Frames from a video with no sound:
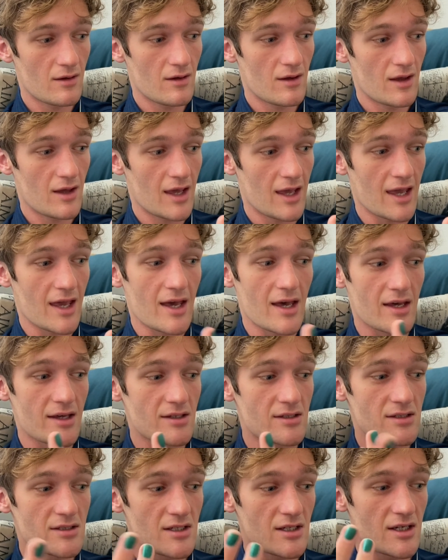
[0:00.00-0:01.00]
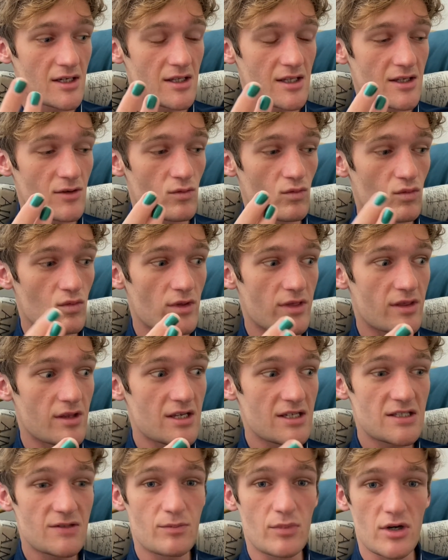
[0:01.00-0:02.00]
and
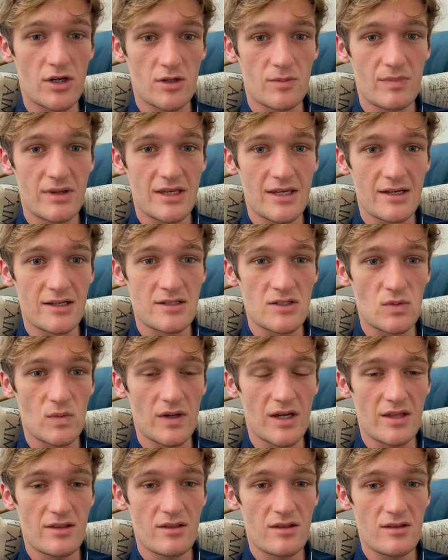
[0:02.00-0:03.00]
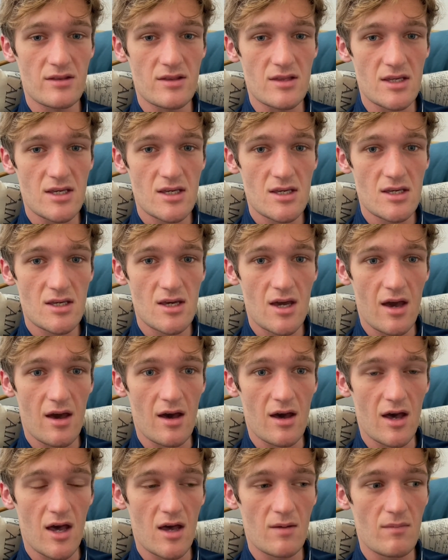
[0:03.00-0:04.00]
this book begins with the
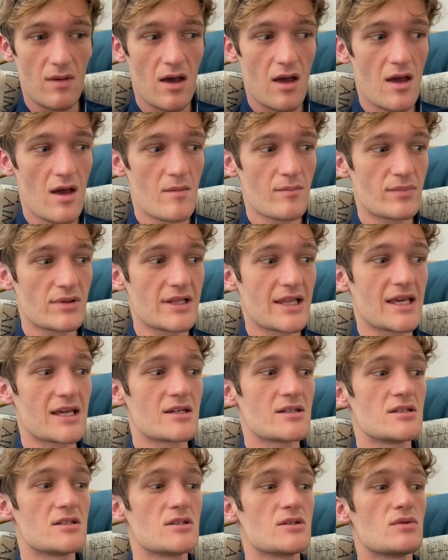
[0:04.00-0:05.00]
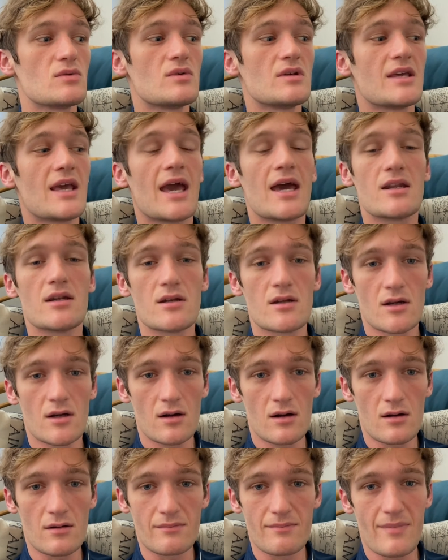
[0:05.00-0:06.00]
um, plan to get
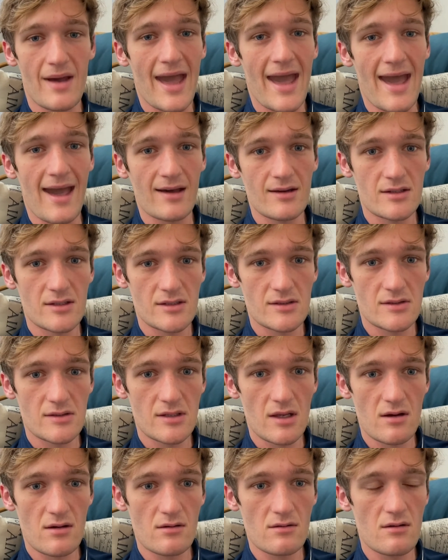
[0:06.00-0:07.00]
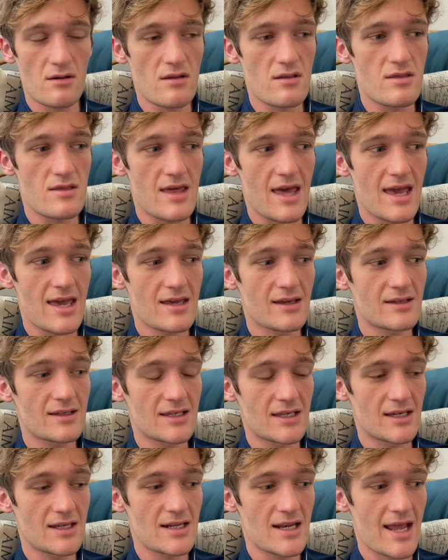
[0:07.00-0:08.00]
her back. So they
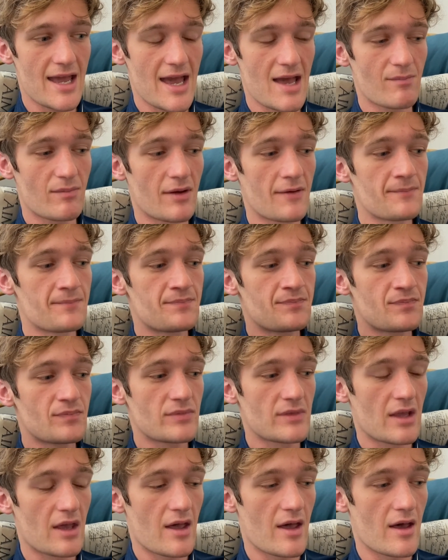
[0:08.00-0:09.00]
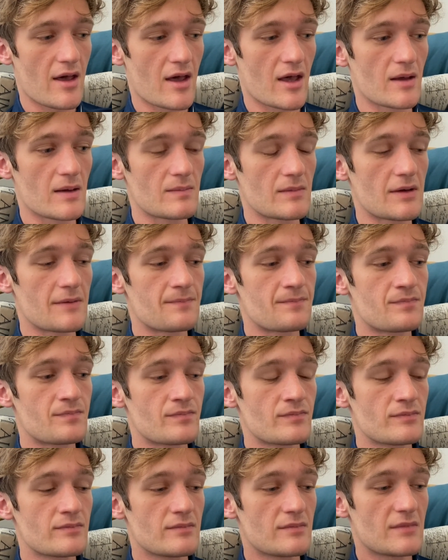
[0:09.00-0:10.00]
kidnap, um,
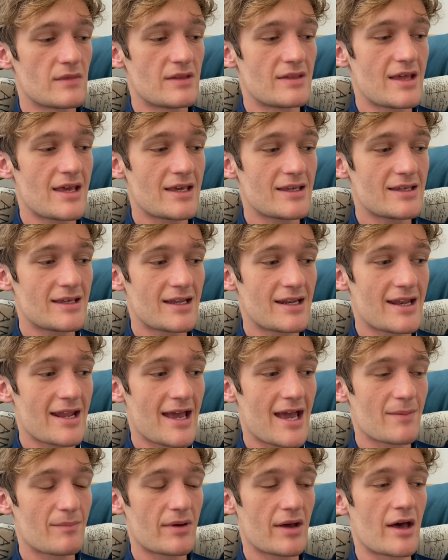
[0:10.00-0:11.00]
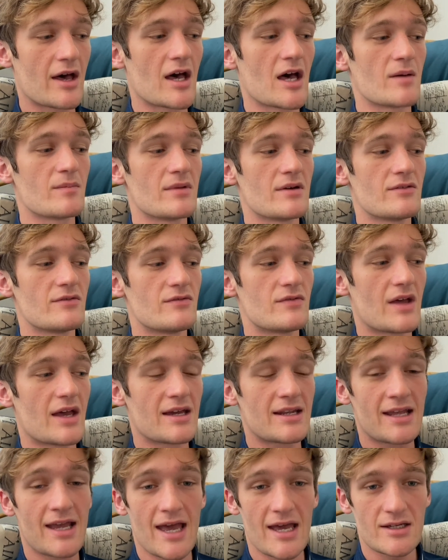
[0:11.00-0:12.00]
they kidnap um,
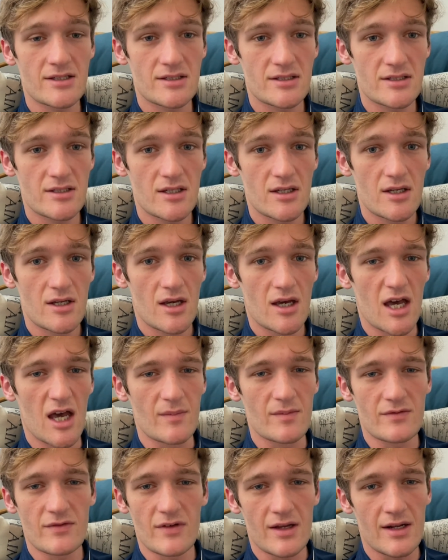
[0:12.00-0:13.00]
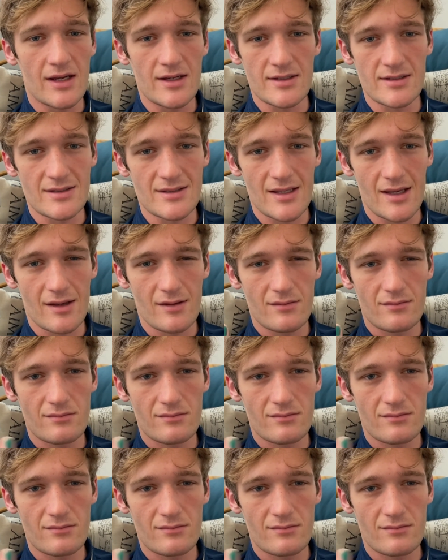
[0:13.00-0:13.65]
Van Eck's, um, Van Eck is like